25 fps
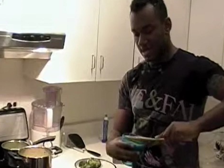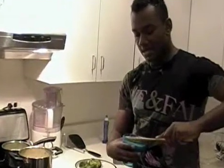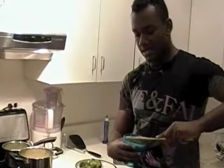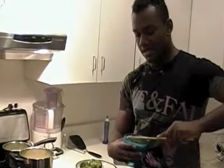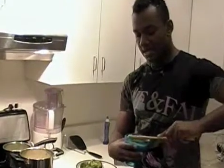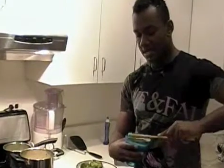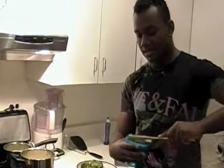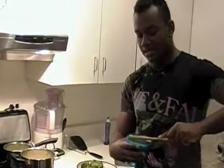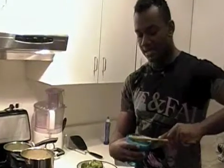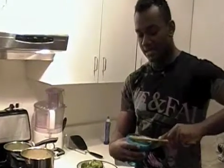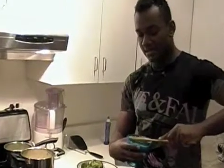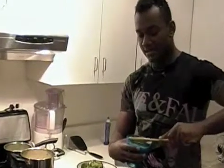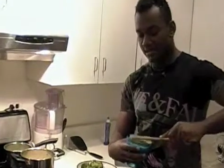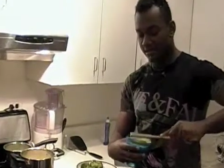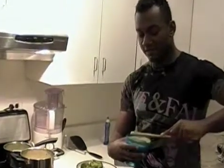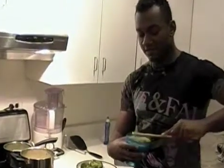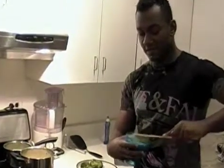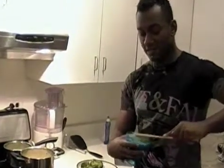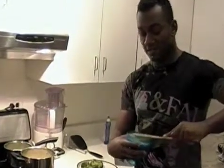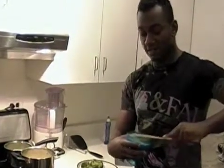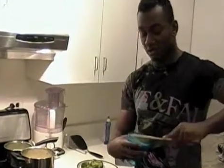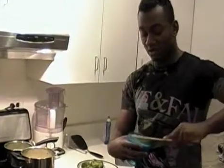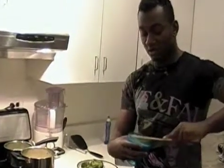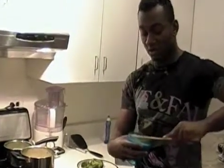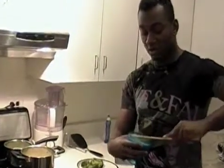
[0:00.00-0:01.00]
and let's see if
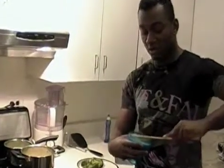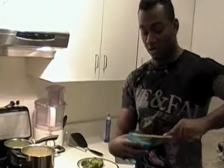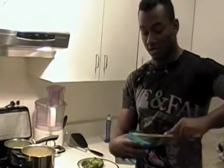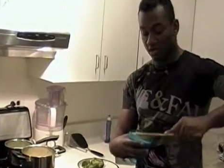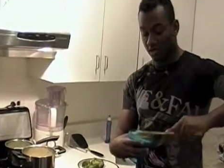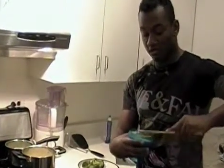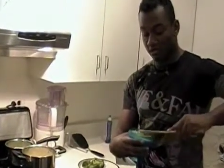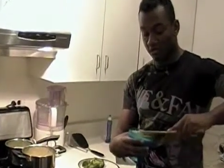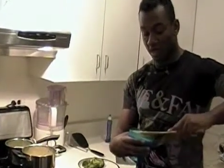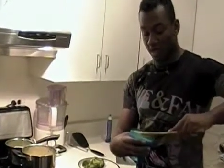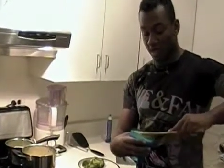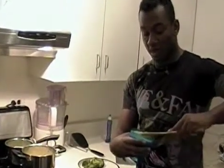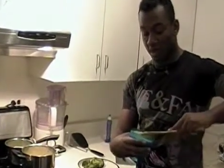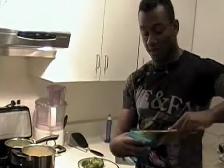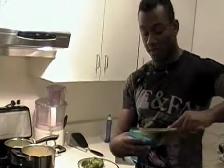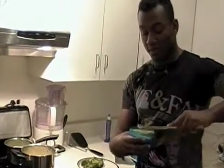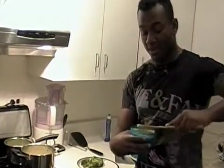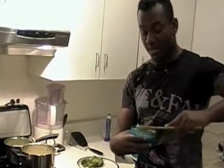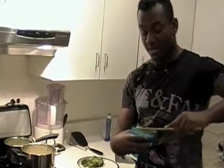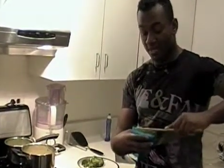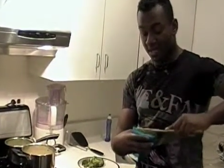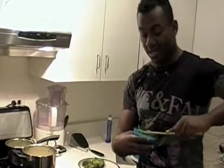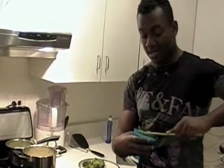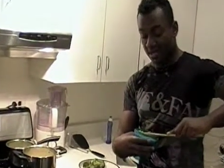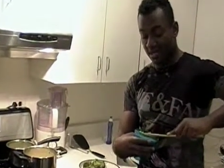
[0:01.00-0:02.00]
this works for my
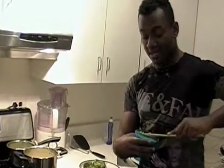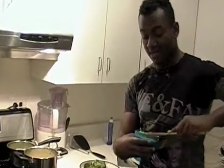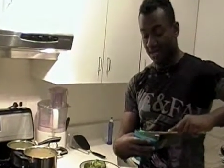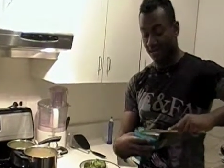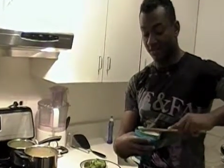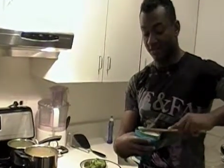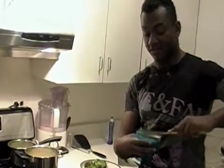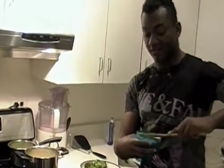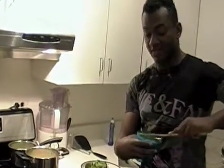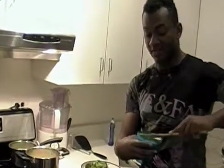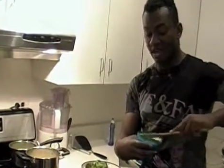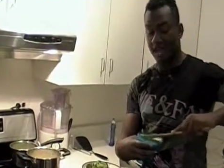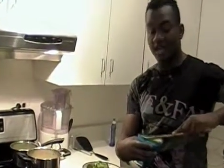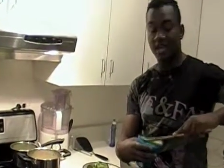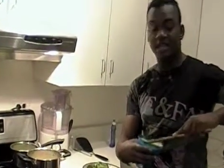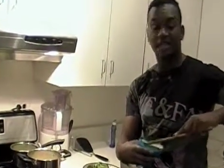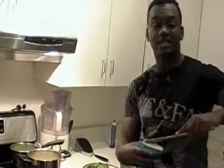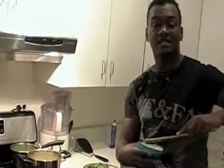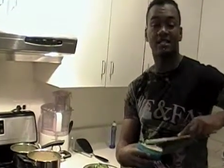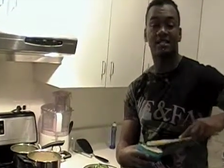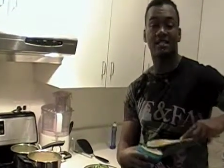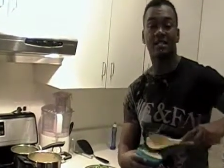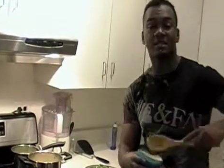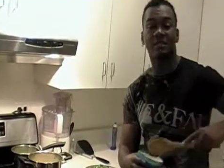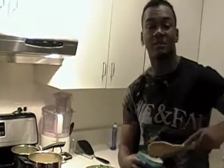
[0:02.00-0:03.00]
plate. If not,
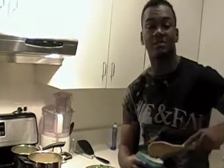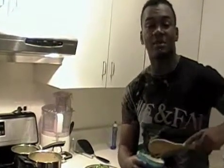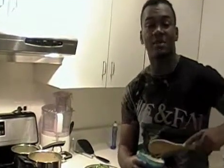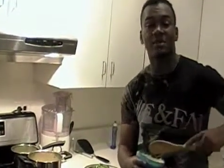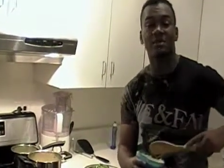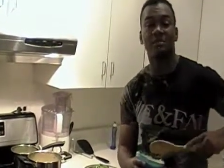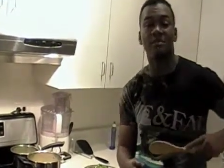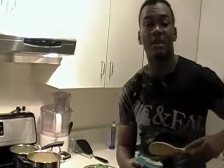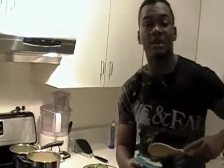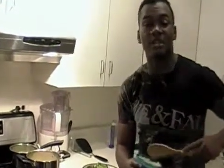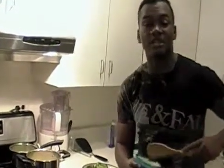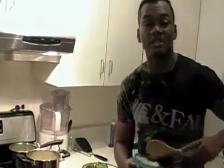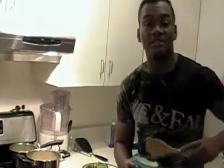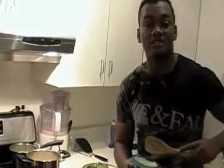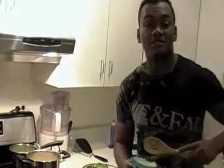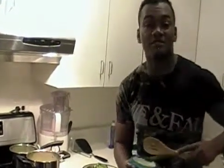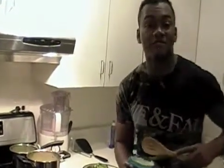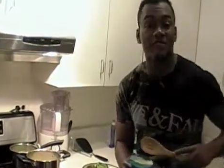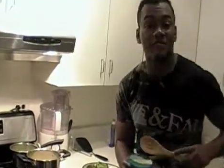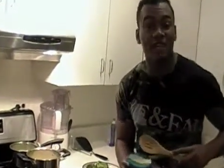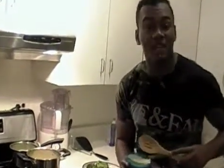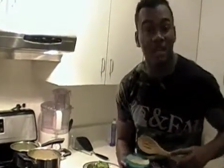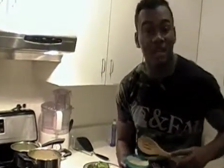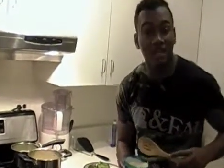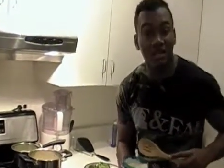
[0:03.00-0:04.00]
it's going to be a major
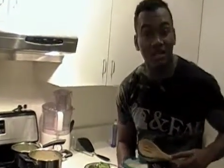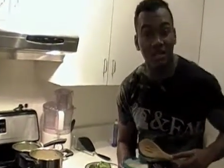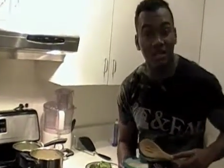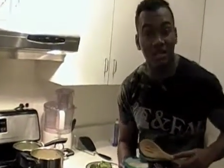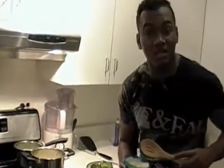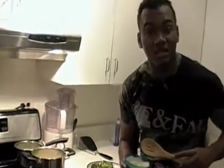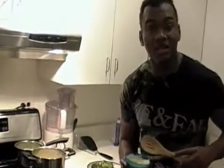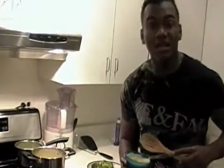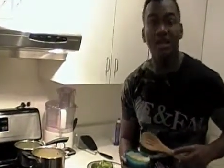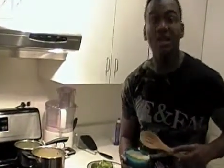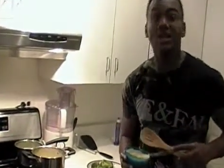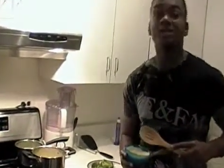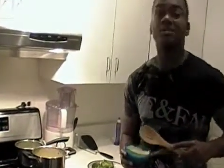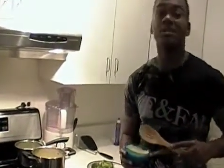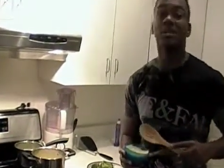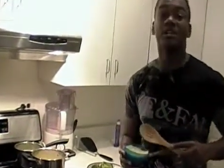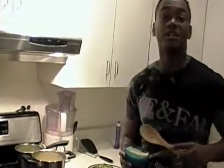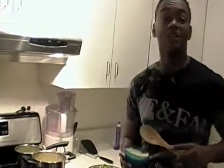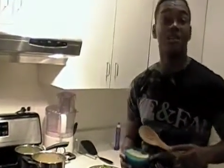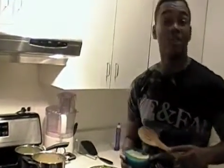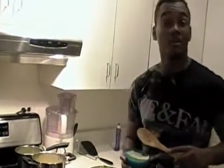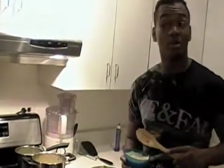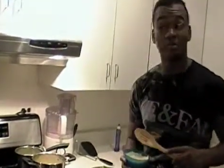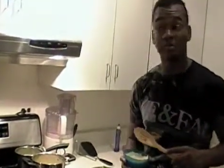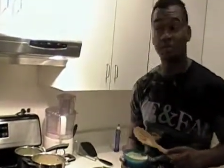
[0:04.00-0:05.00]
fail, but
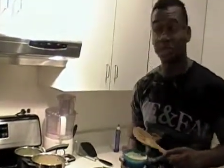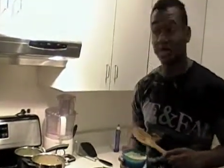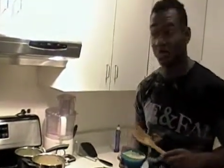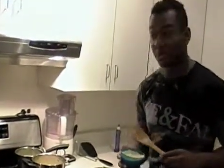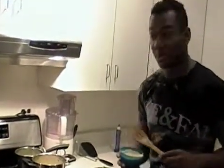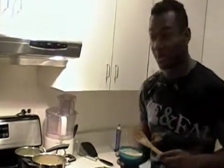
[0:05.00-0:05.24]
it normally